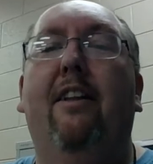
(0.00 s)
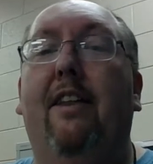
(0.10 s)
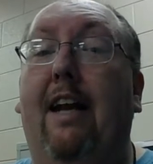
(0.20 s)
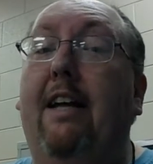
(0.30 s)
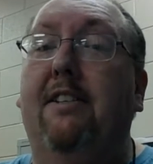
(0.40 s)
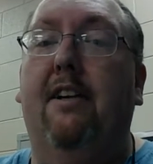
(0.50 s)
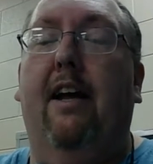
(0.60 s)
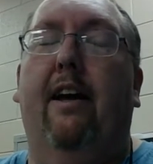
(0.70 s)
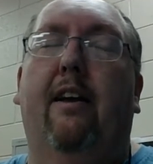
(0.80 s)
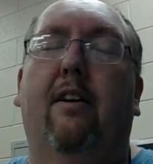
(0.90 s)
The next
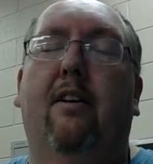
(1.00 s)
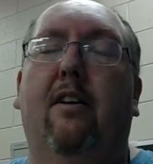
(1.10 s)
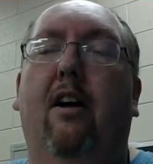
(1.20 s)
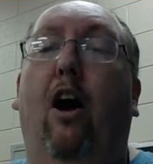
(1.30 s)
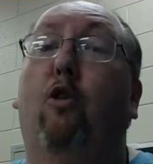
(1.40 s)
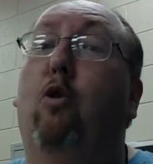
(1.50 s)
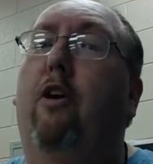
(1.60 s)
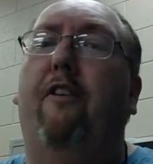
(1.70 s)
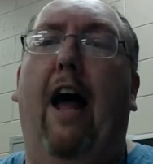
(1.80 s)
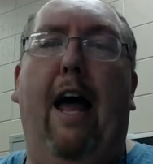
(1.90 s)
day, a
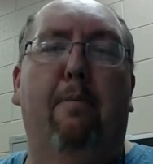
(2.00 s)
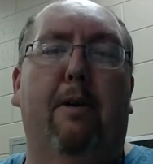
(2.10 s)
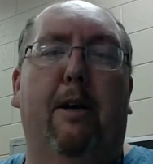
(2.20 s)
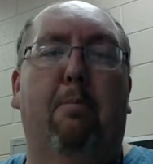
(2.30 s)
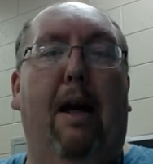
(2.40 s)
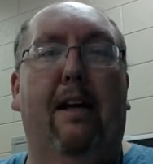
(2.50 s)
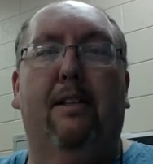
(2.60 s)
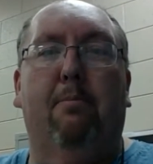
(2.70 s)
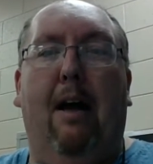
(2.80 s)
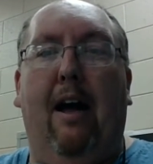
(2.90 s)
wolf happened to
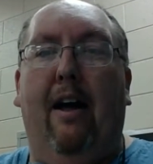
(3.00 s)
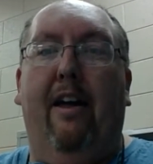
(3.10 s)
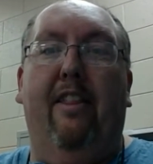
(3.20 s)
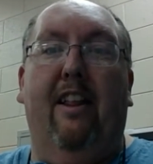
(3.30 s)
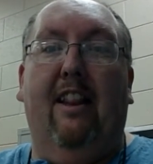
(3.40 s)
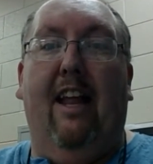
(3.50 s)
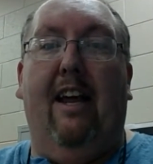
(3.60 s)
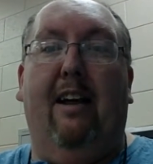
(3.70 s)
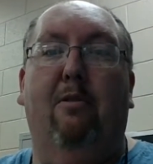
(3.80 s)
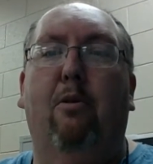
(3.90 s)
pass by the
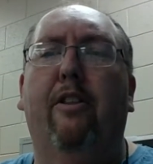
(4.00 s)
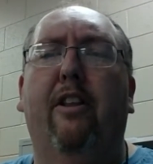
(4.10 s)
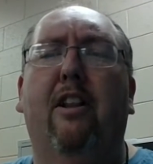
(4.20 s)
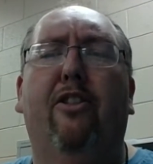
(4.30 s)
lane where the